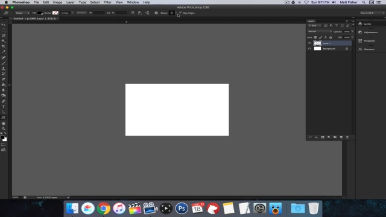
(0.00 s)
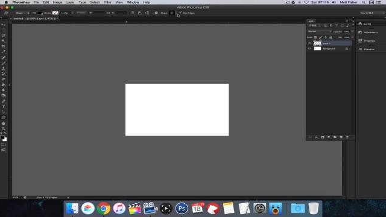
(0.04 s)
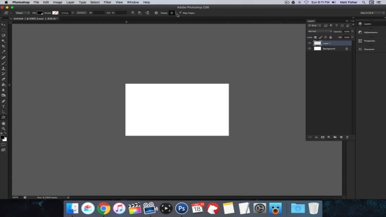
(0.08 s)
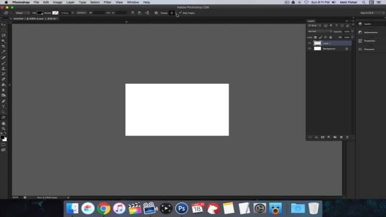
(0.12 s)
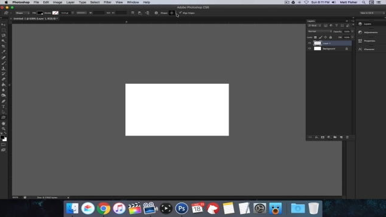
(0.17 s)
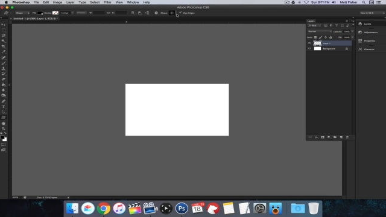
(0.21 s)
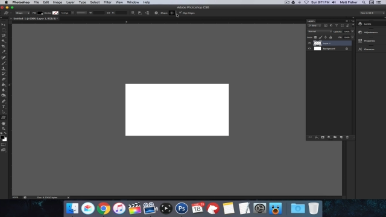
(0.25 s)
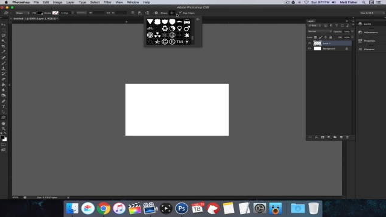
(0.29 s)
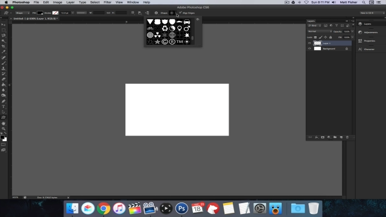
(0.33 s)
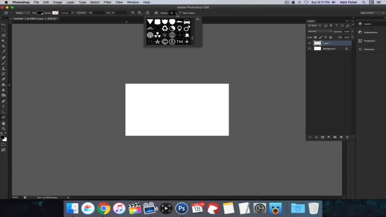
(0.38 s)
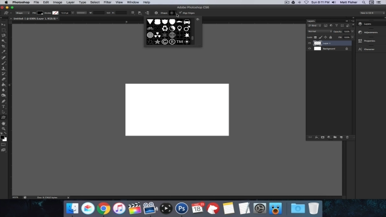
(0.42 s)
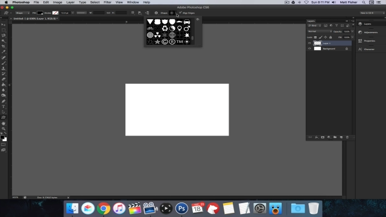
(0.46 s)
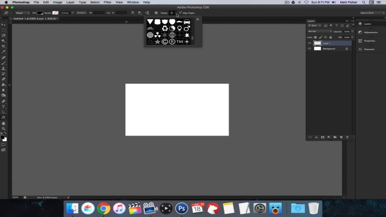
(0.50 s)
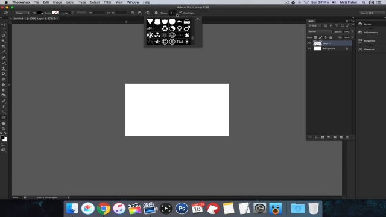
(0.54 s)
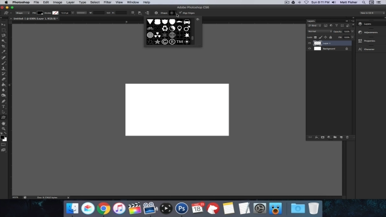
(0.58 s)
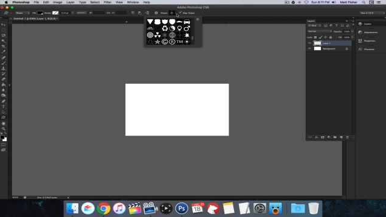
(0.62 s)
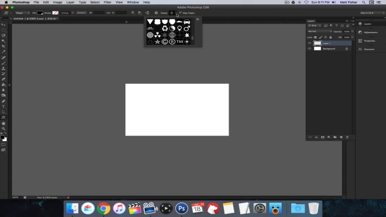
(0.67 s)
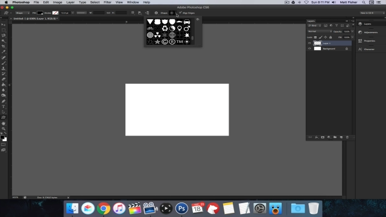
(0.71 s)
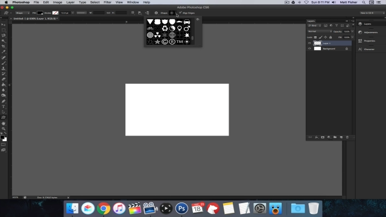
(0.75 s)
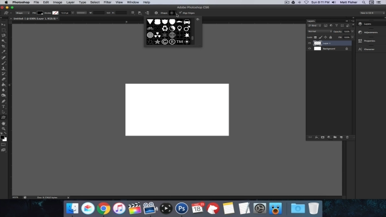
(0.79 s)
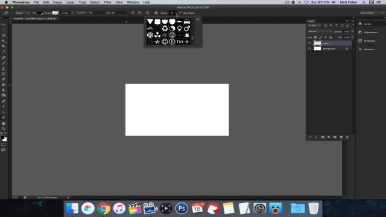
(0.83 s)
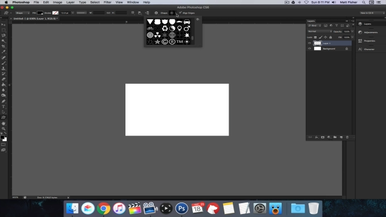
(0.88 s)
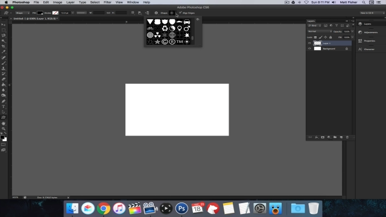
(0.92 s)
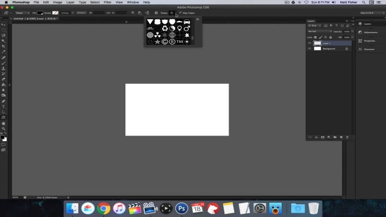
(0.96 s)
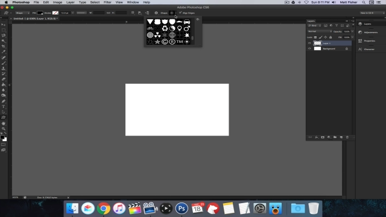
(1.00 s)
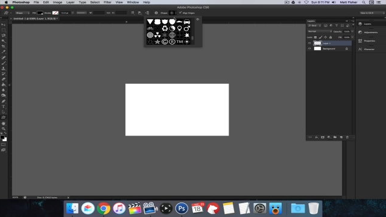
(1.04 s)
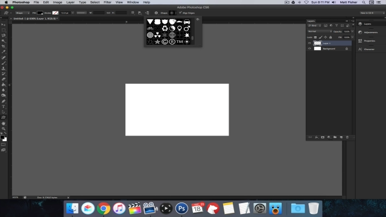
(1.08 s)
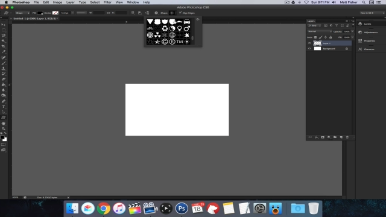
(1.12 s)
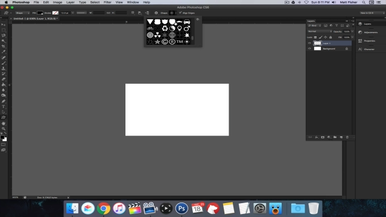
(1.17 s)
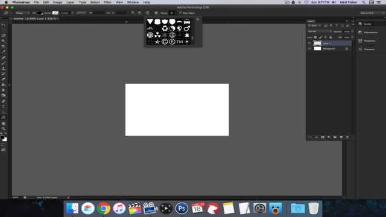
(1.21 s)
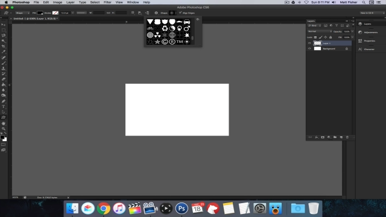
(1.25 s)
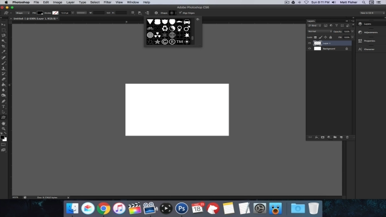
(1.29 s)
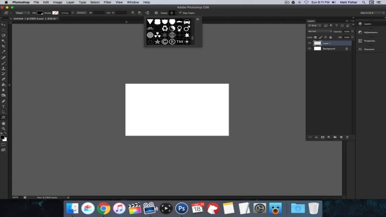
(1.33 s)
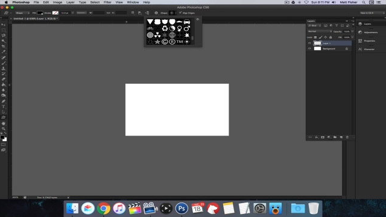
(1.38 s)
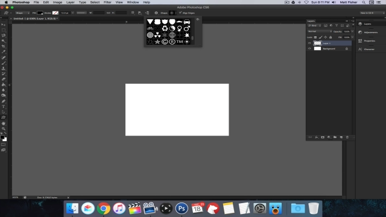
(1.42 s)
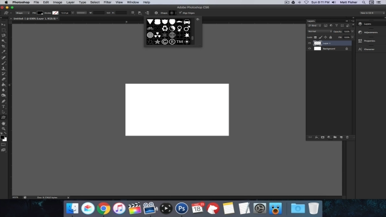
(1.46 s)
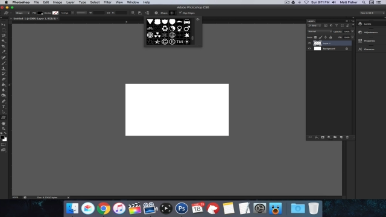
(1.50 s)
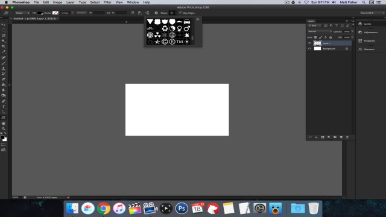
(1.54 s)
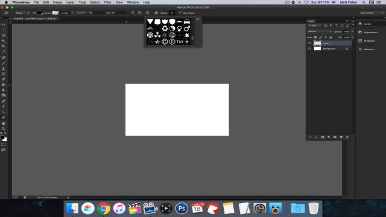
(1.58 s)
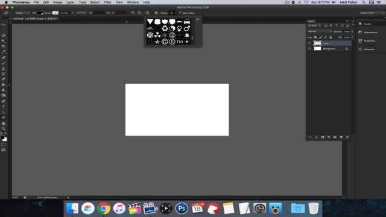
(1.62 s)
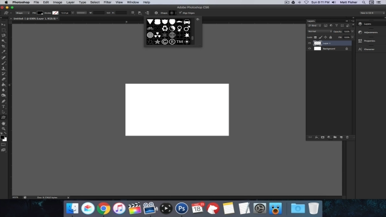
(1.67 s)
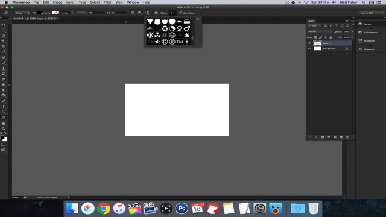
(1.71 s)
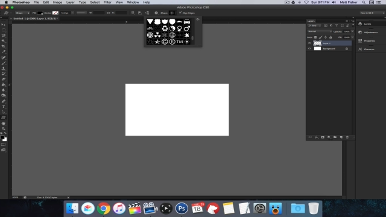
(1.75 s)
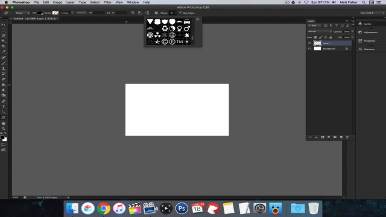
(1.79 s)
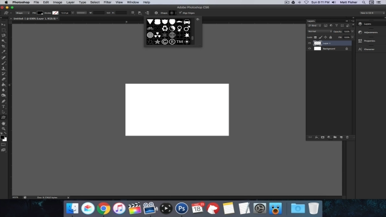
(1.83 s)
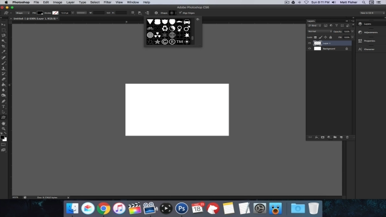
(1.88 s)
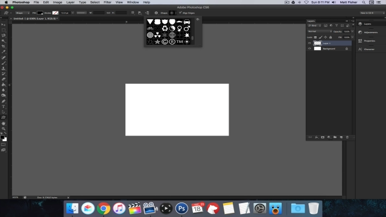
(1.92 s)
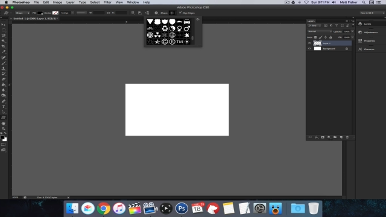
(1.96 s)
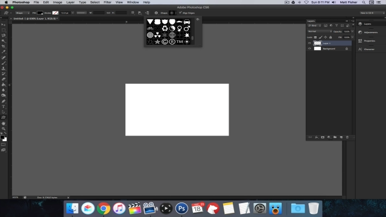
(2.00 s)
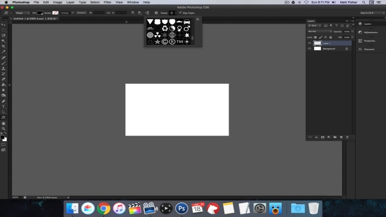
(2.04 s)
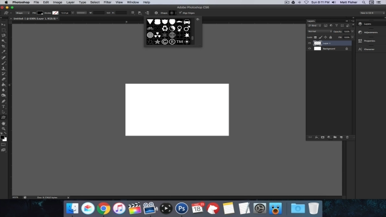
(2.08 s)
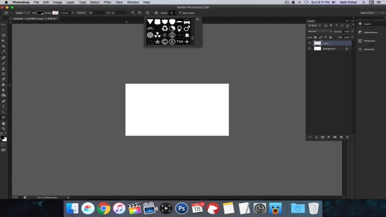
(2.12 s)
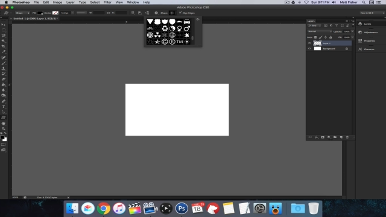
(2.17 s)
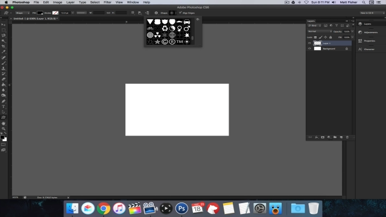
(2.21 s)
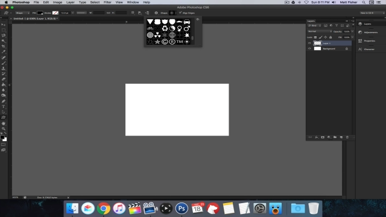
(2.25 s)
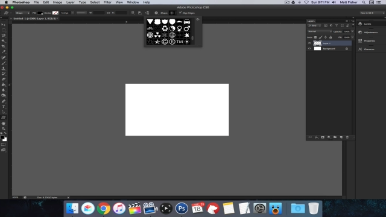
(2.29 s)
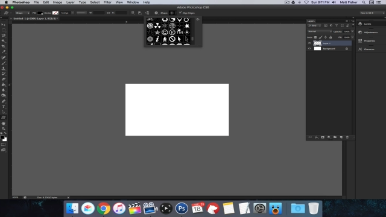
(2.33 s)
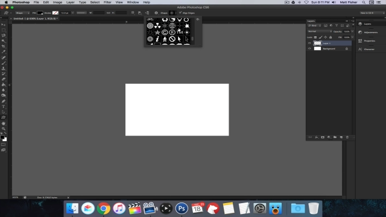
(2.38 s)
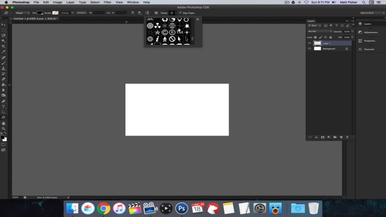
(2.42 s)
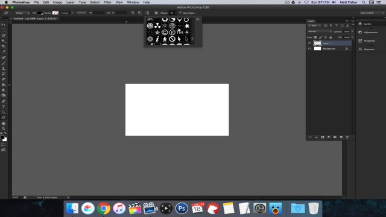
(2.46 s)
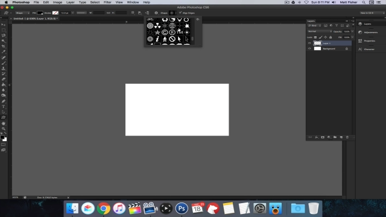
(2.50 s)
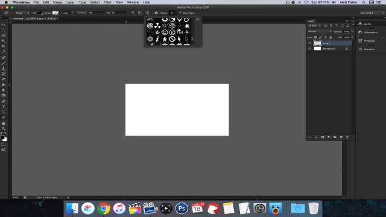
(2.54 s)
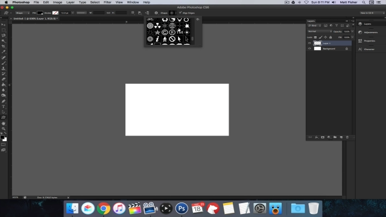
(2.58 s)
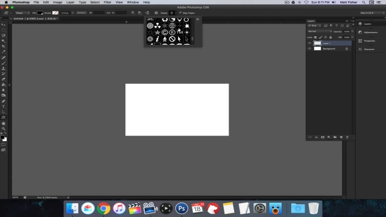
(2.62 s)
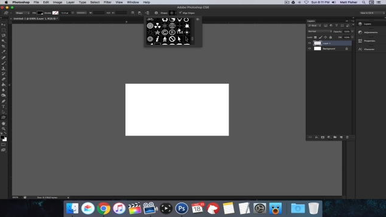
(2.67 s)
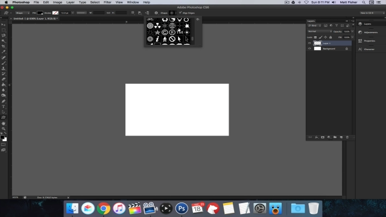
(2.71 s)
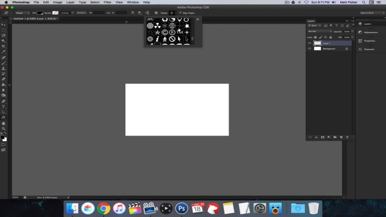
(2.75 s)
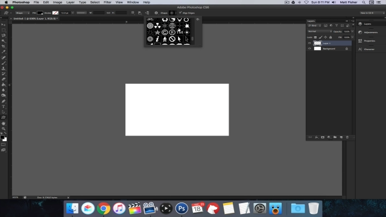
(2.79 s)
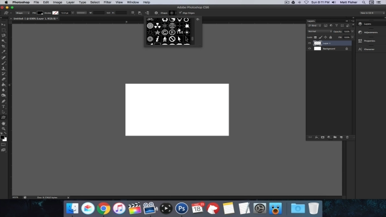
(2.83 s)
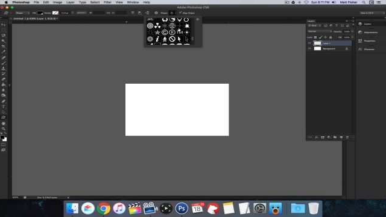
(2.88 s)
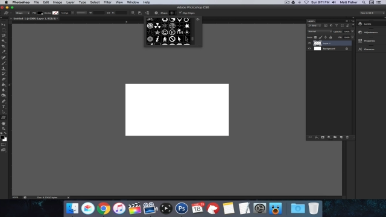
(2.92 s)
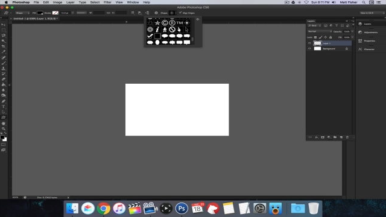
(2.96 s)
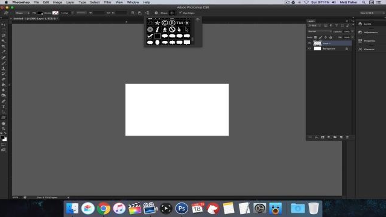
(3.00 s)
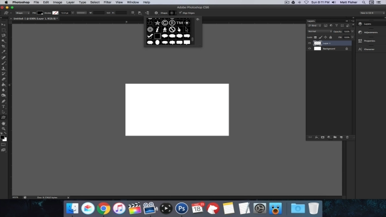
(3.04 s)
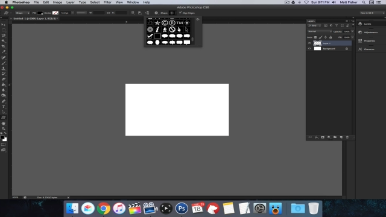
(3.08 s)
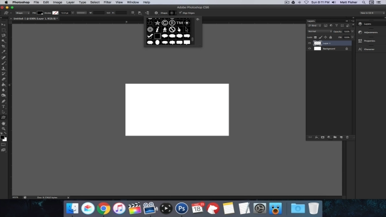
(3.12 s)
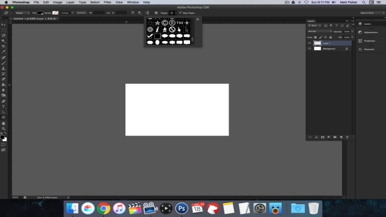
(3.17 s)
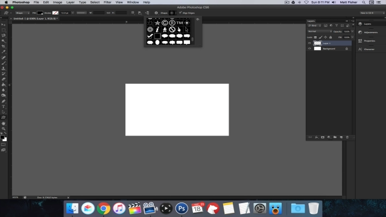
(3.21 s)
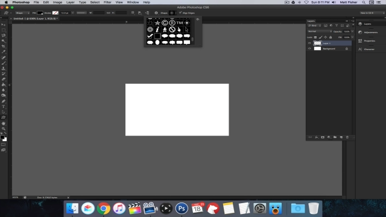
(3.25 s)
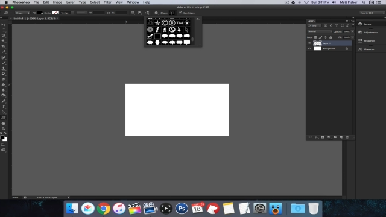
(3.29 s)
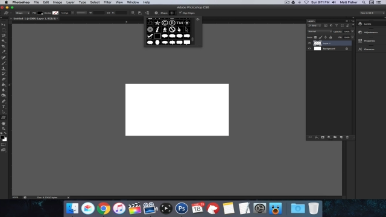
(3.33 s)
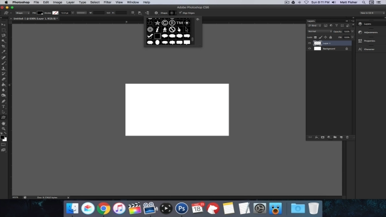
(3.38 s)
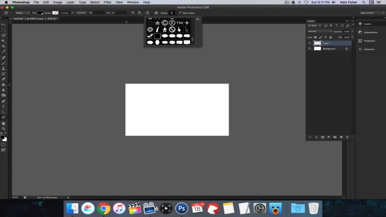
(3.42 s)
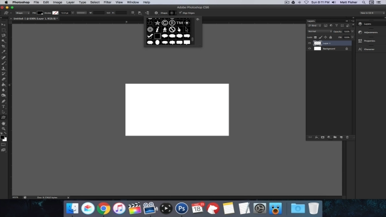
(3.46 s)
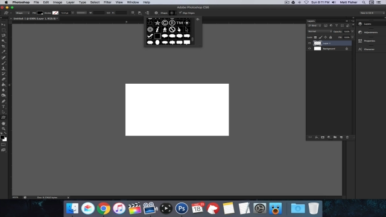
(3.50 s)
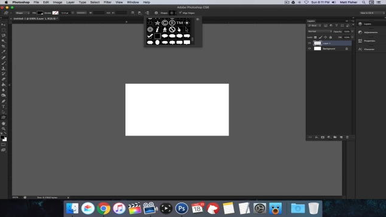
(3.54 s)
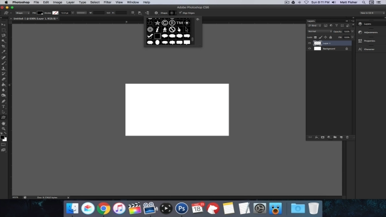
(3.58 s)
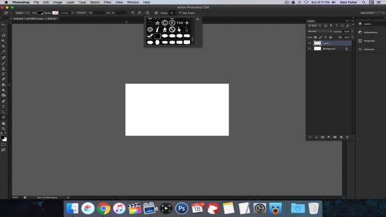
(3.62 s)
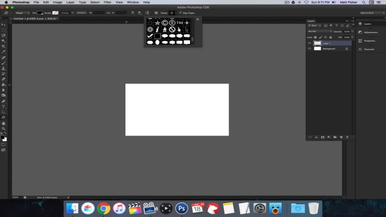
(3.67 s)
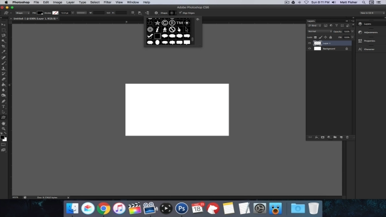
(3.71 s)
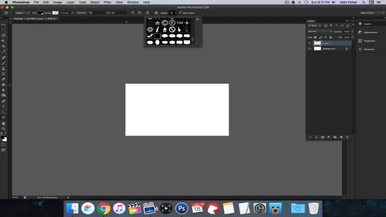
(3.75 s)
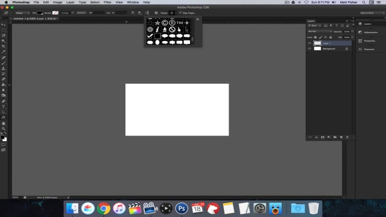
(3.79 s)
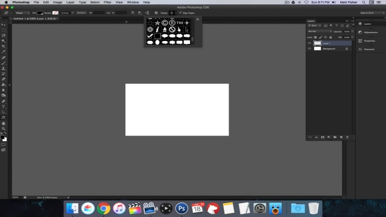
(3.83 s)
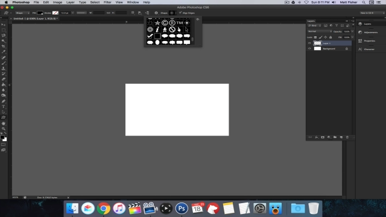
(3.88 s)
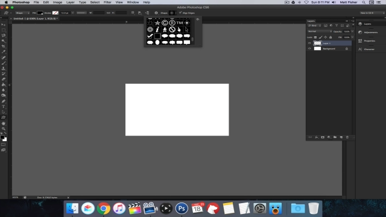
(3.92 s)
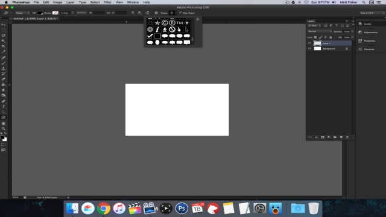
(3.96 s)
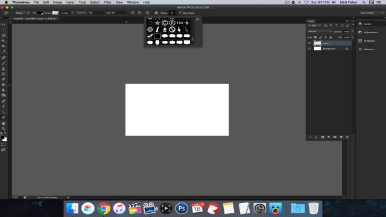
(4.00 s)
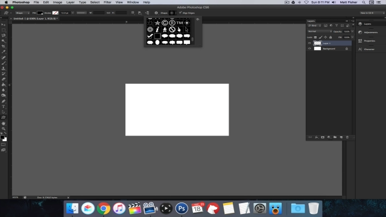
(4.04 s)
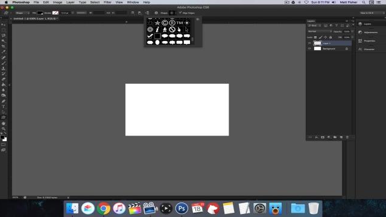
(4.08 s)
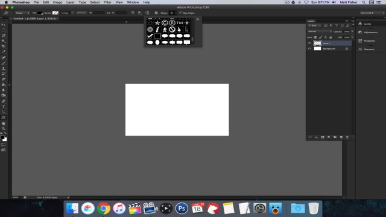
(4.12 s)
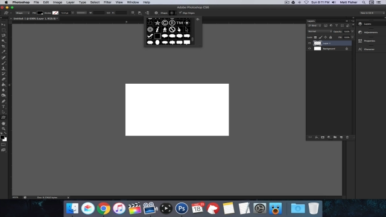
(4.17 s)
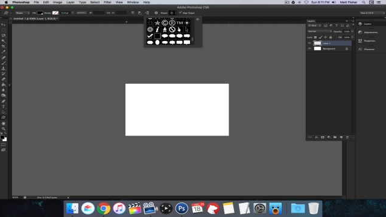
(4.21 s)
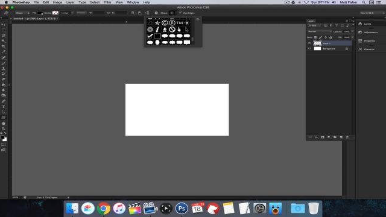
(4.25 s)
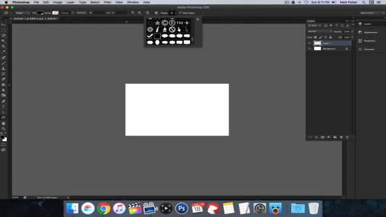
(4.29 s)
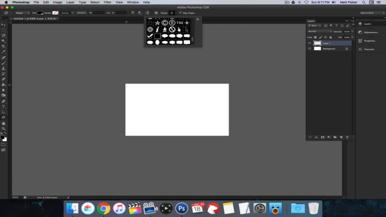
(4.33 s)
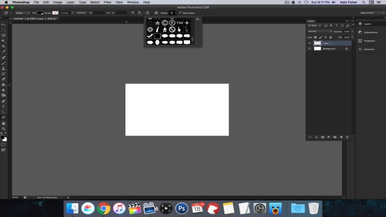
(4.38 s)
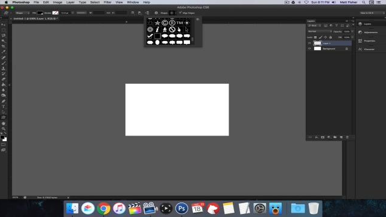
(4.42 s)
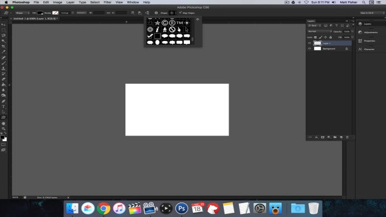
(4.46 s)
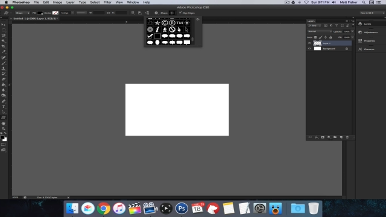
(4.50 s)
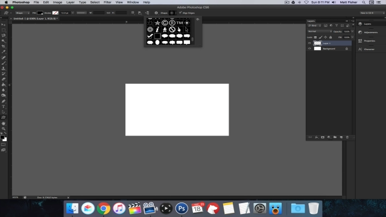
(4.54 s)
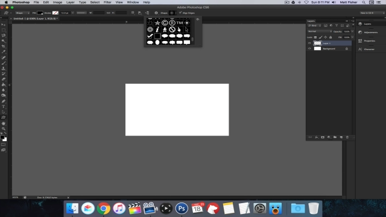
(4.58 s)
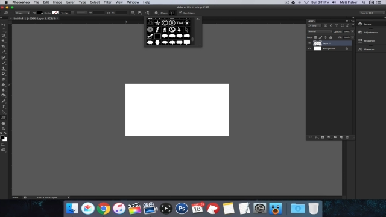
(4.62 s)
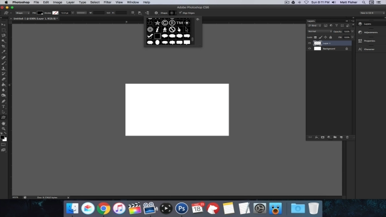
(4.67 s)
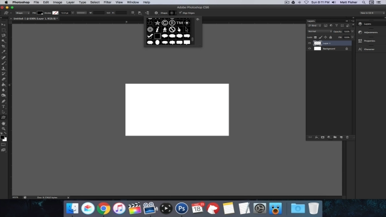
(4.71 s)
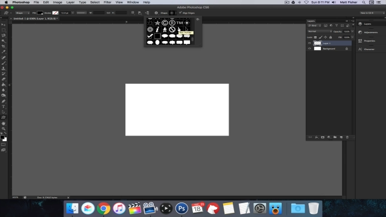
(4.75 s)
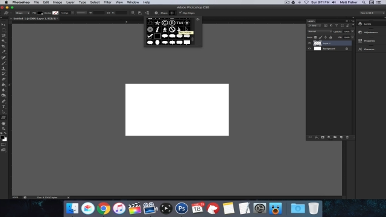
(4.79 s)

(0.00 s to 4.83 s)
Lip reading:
Nobody's mouth can be seen.